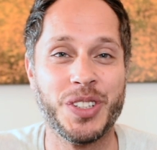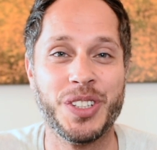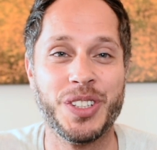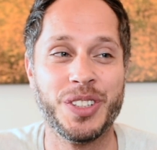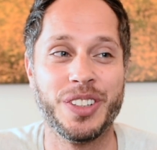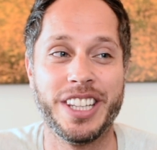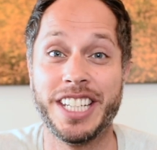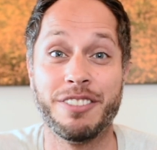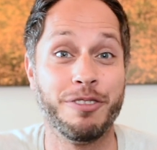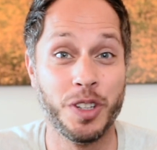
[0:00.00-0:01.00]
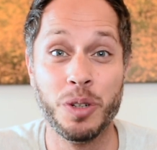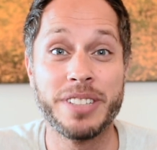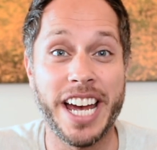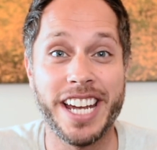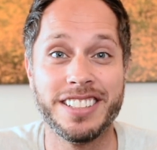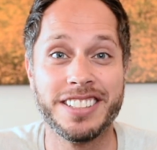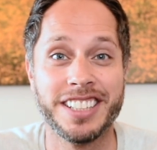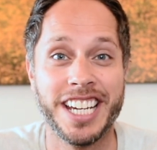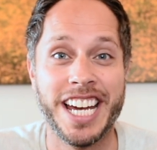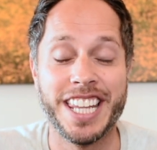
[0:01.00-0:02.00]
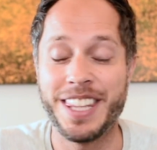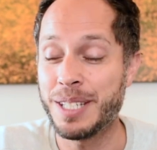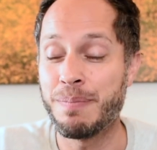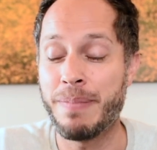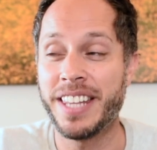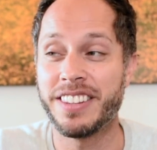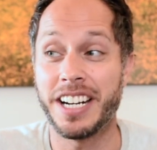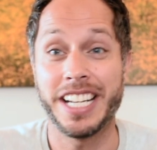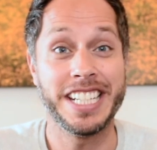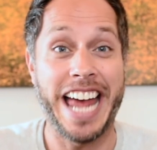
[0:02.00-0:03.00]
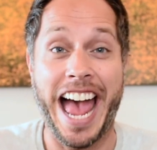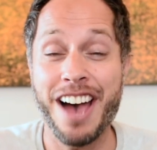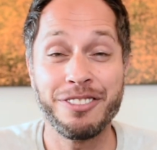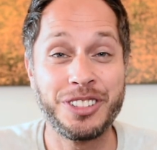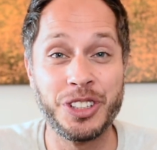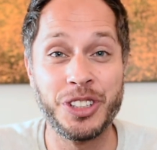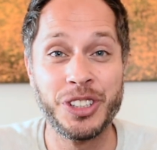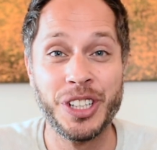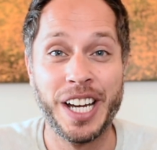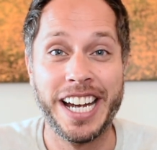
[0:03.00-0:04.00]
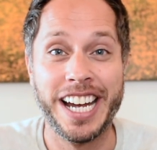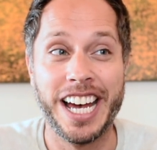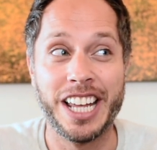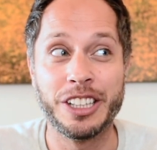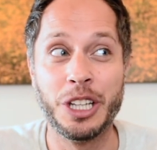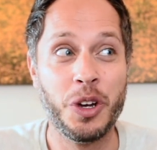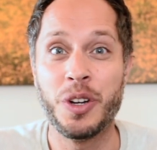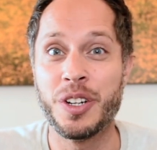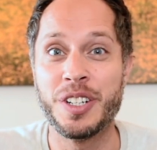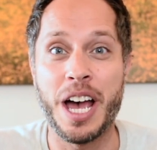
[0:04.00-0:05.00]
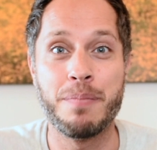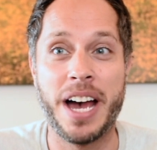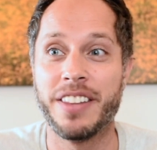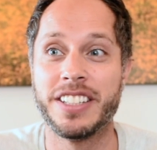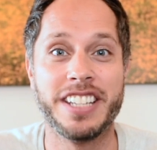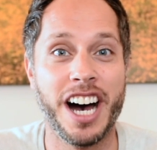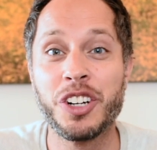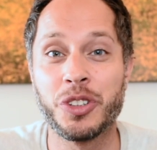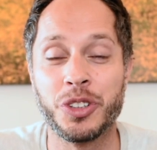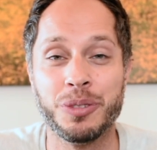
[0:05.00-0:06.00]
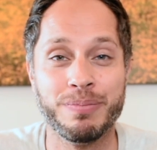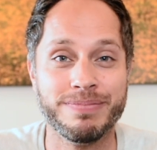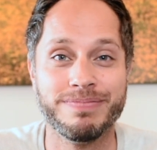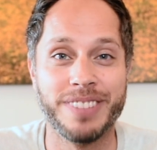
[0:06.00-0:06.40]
to the film days, this meant that I didn't have to learn about the darkroom.